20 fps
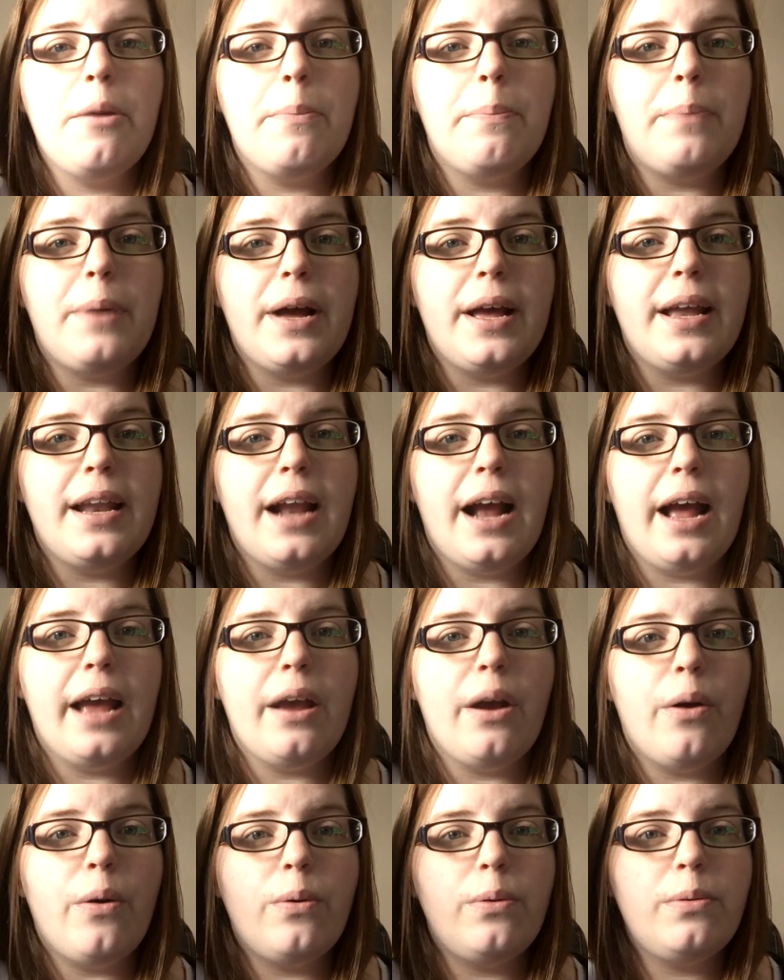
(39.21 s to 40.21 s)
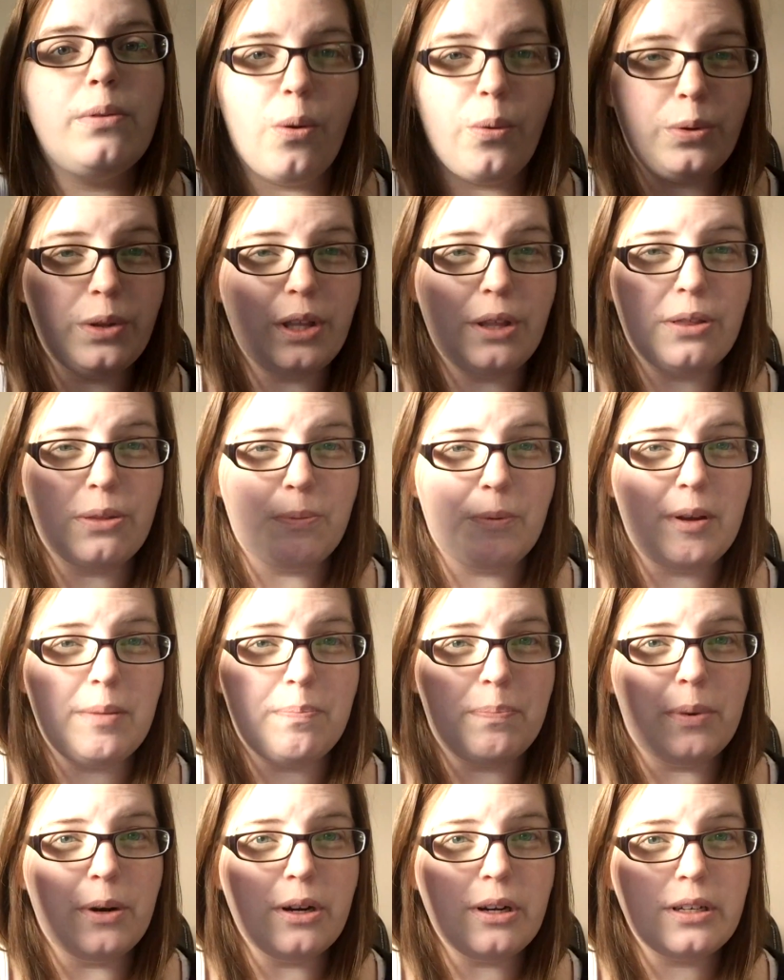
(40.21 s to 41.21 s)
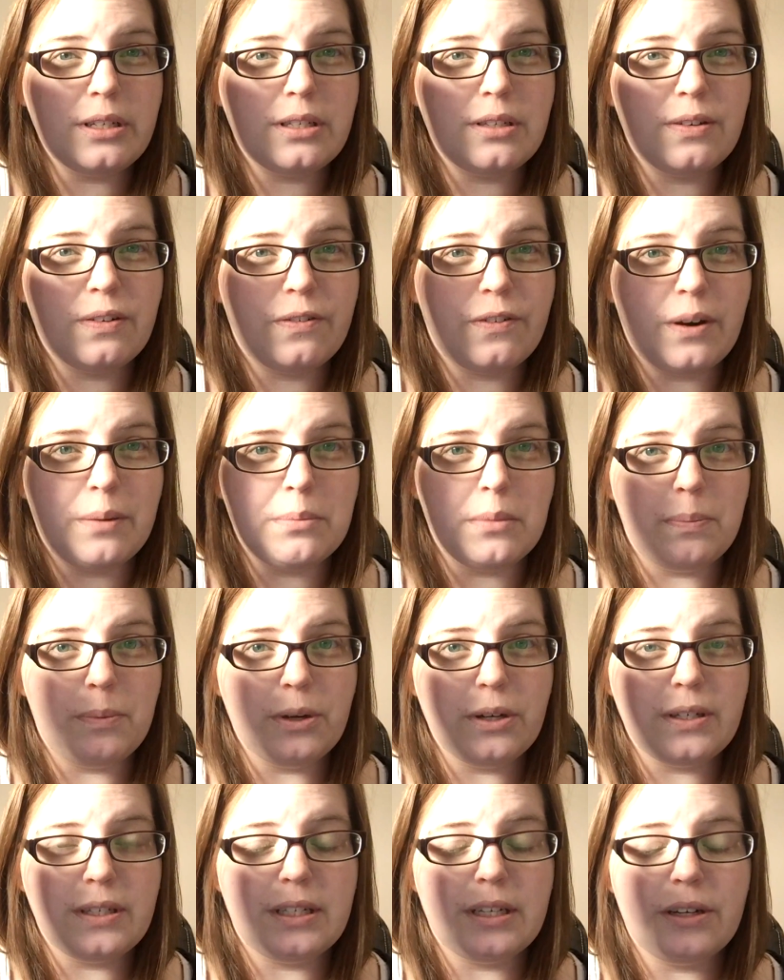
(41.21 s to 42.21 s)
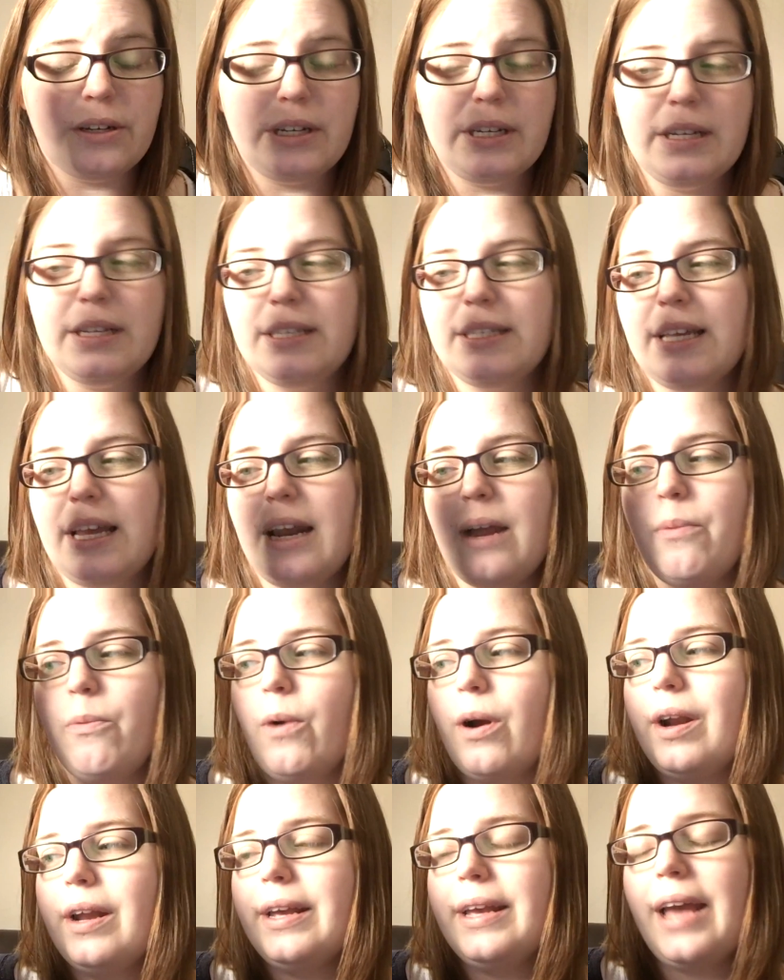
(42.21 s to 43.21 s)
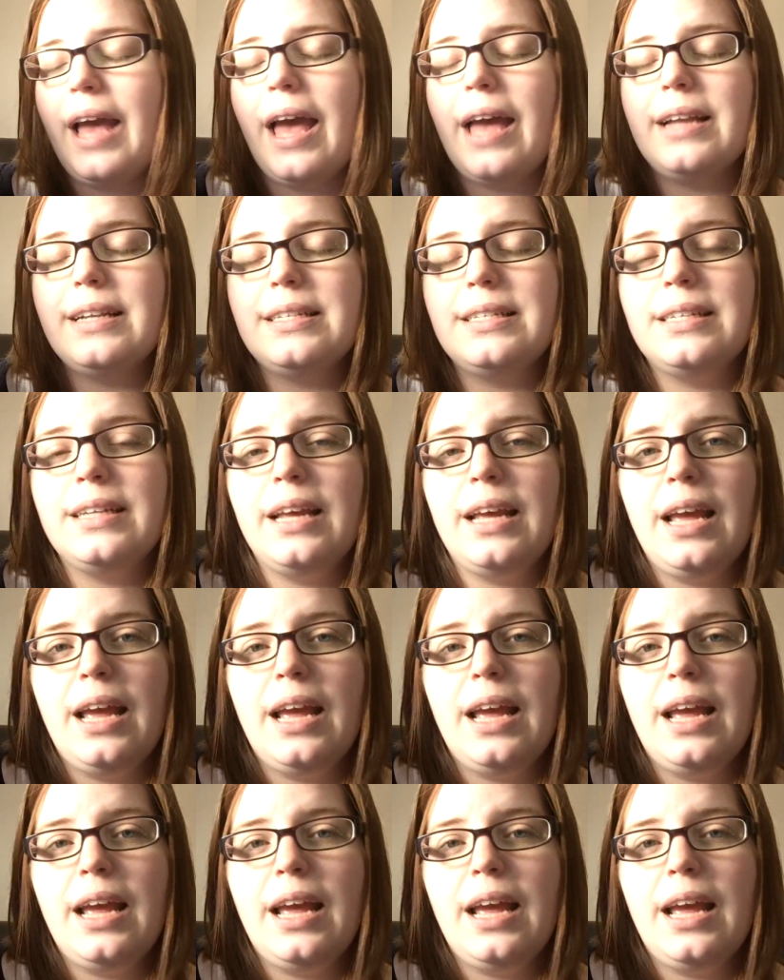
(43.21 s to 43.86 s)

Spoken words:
but I own only 3 books from the book series, and I want to get